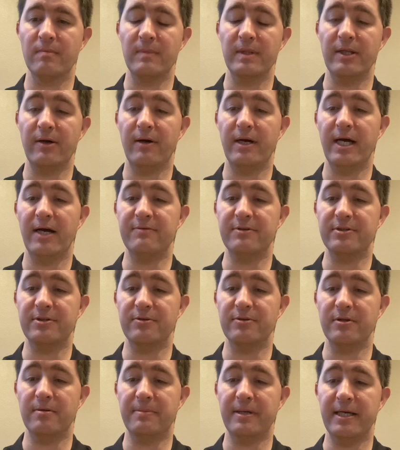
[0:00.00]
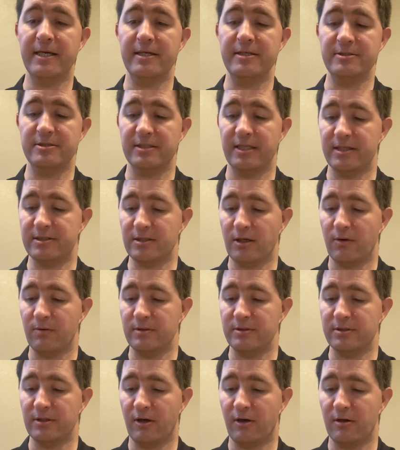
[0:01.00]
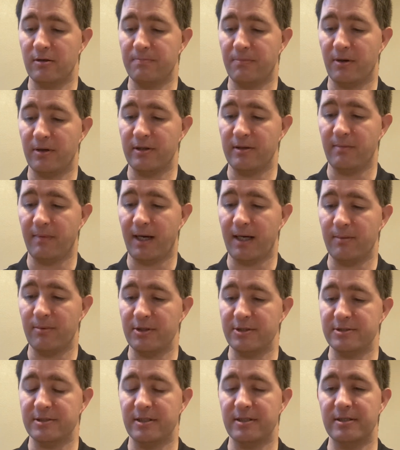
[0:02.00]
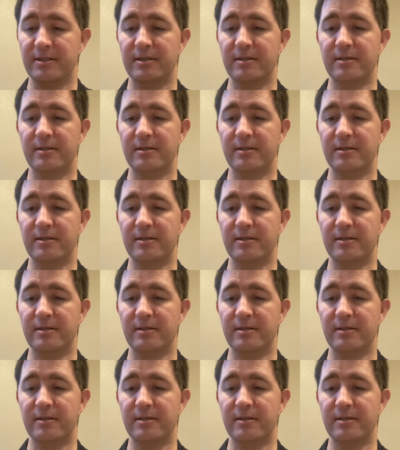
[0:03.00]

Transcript: Now I have to turn the page, and that's always the hard part in the Bible, isn't it?